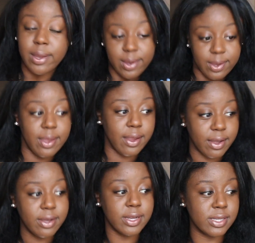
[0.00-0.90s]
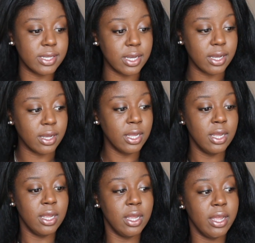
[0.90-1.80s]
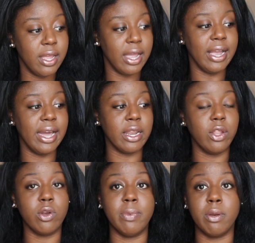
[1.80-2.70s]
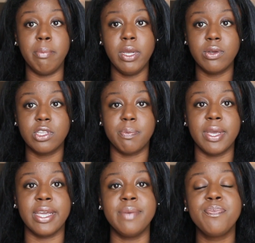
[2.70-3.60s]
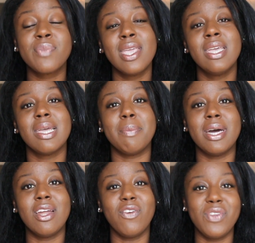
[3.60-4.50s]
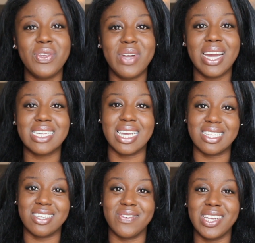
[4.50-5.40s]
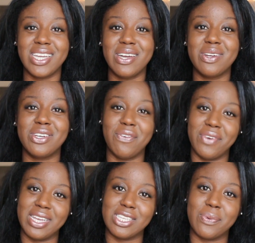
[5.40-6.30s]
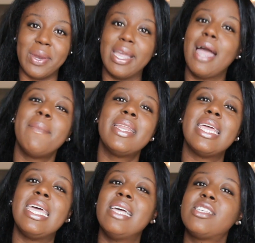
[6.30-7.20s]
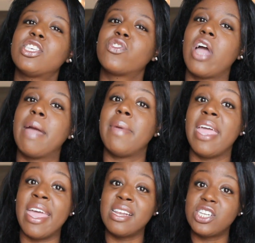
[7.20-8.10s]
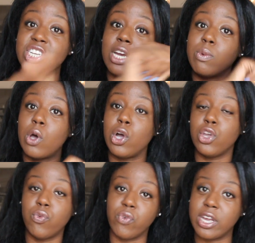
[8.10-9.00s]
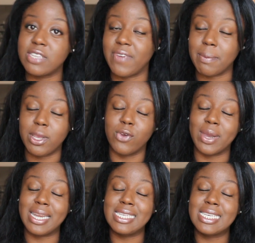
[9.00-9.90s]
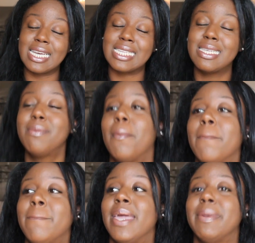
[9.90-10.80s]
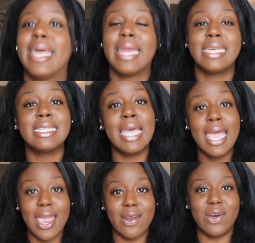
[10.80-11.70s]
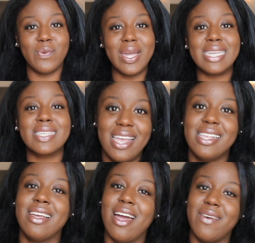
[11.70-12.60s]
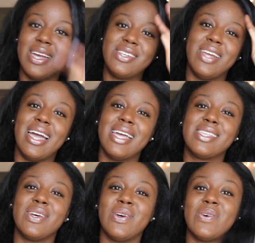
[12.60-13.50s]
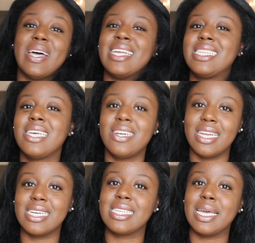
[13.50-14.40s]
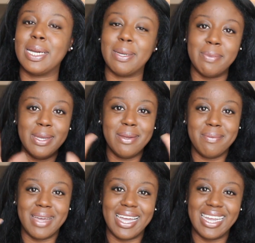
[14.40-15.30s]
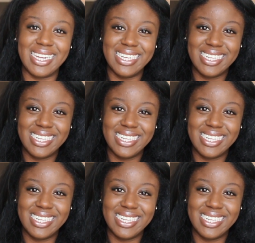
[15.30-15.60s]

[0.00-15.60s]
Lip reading: Yeah, because I got a little bit of bills to pay. But hopefully you guys like this video. Don't forget to rate, comment, and subscribe, and share with all your friends, family, grannies, cousins, baby daddies, and all the rest. Alright you guys, until next time, bye.